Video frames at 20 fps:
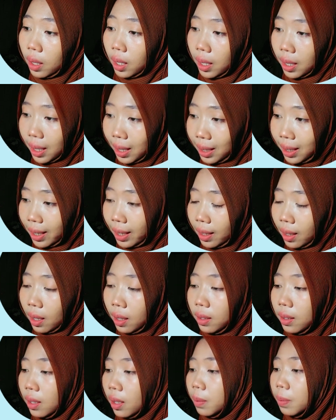needing
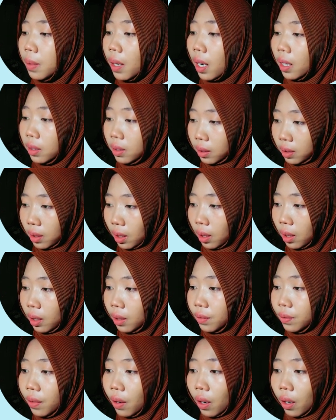a deep
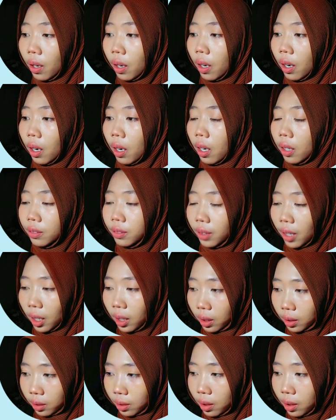understanding of
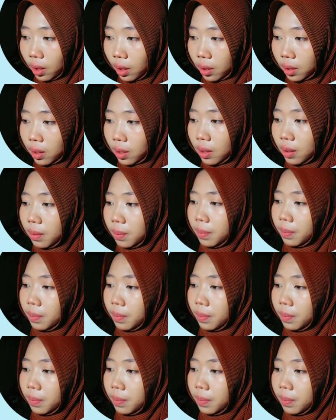electronics.